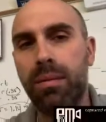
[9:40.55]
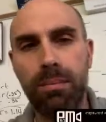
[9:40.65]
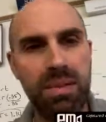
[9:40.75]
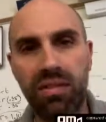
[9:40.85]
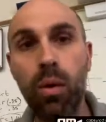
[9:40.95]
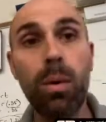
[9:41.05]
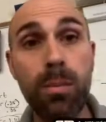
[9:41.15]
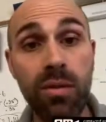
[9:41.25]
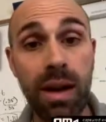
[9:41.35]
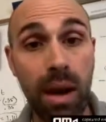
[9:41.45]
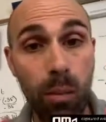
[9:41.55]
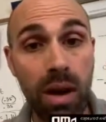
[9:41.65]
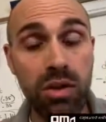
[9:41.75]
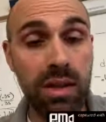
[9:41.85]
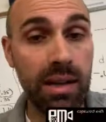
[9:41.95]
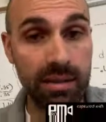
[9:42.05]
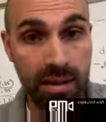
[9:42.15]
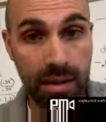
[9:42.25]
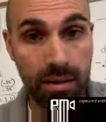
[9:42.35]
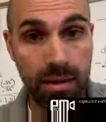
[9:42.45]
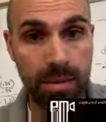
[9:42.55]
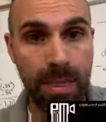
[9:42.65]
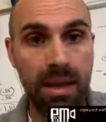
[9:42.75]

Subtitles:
Before we move on, I want you guys to take a look.